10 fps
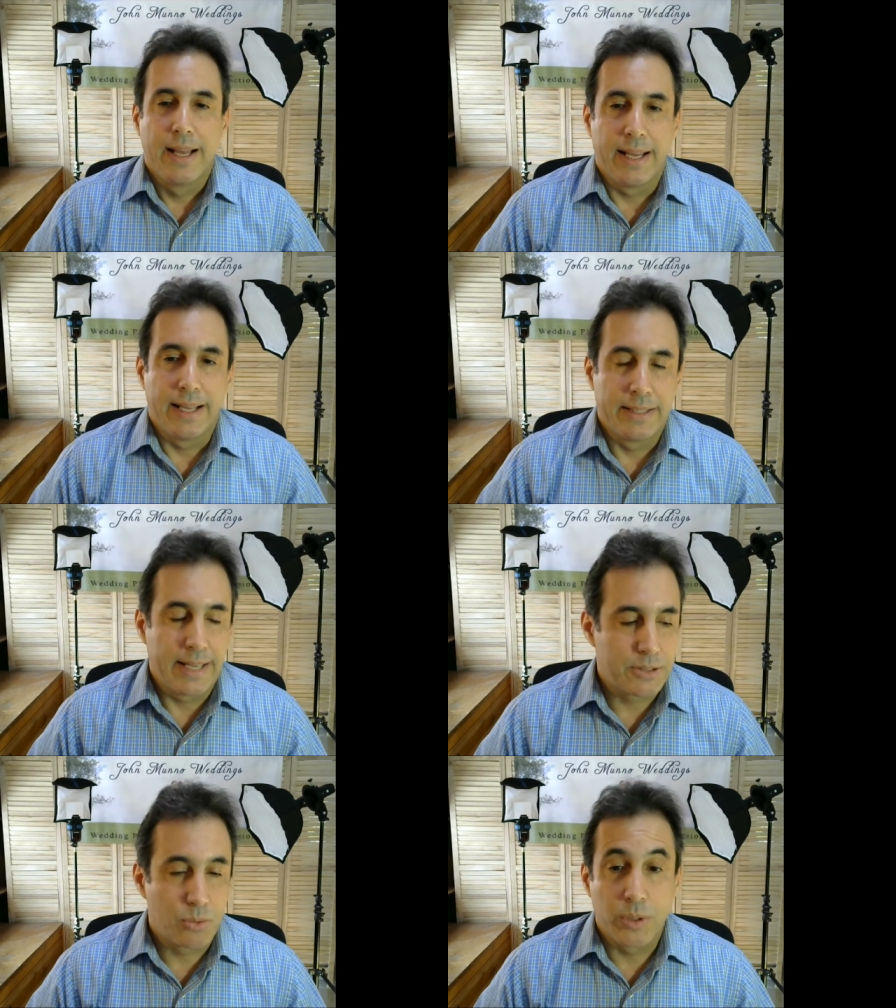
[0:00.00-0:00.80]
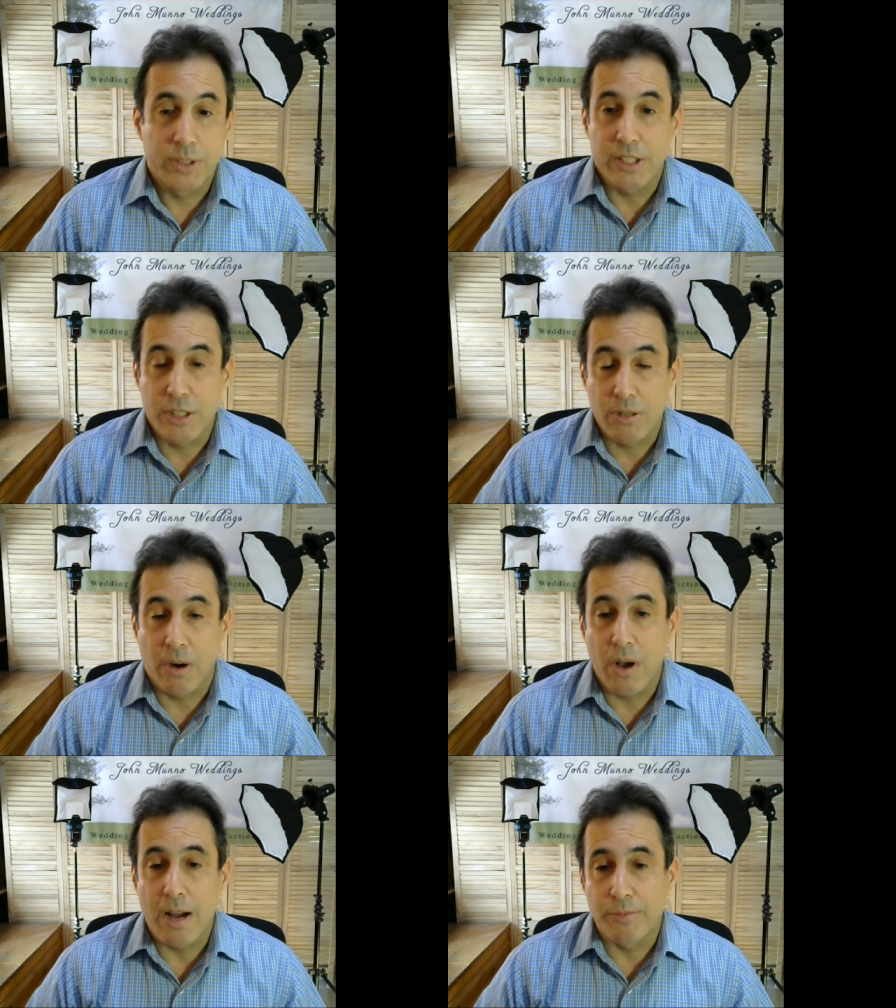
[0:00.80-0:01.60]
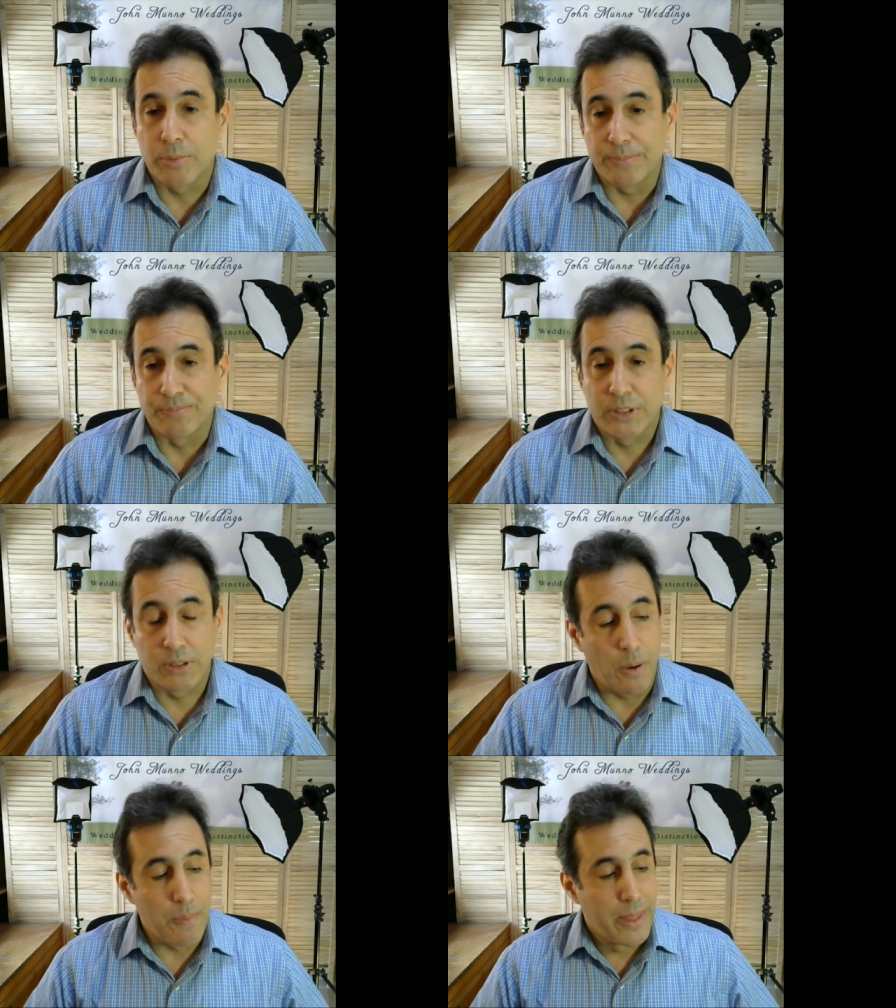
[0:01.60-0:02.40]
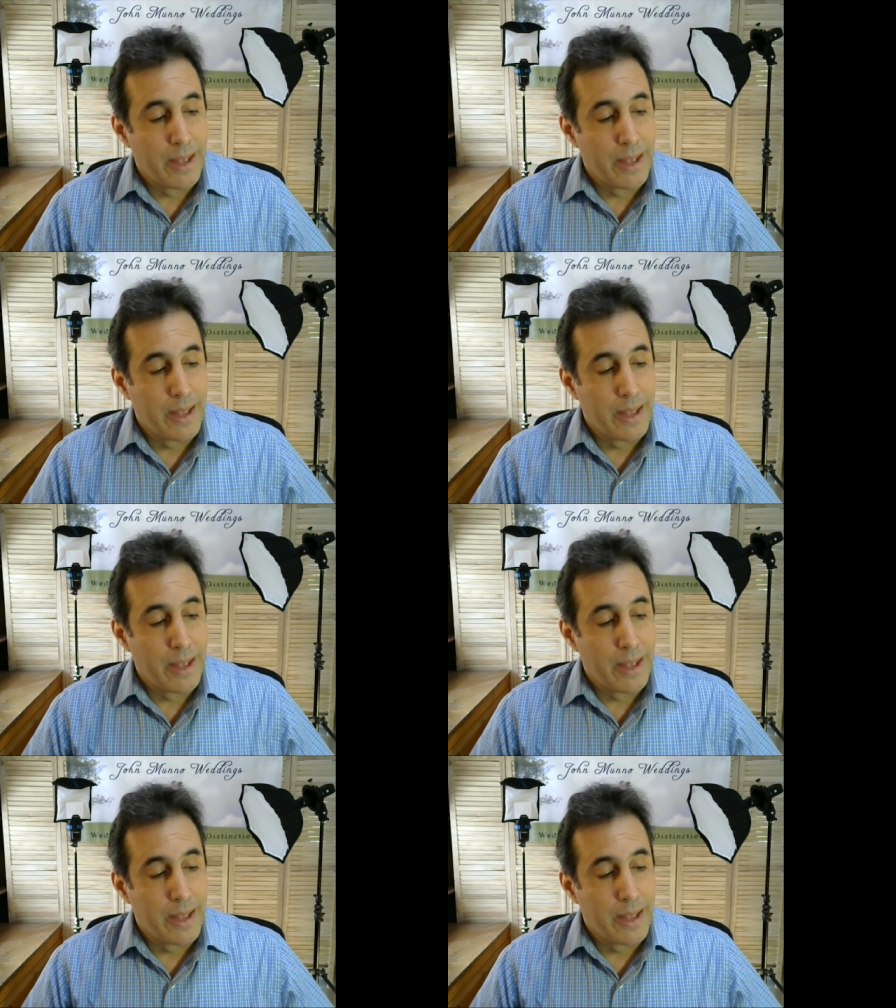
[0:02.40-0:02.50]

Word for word: And that's what they start off with. So